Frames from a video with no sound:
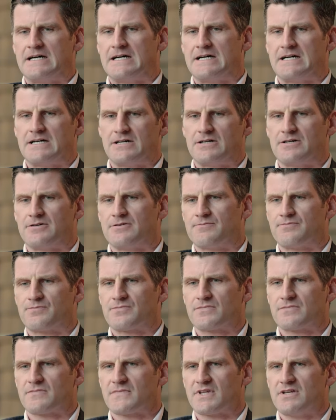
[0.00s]

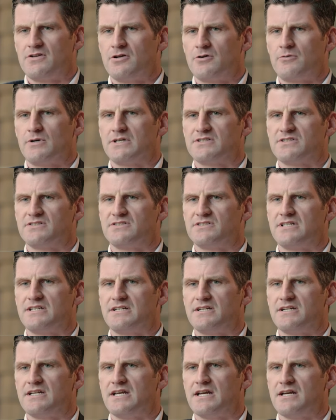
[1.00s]
You know what else is an
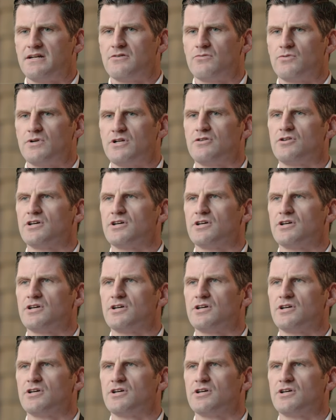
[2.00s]
indicator? When you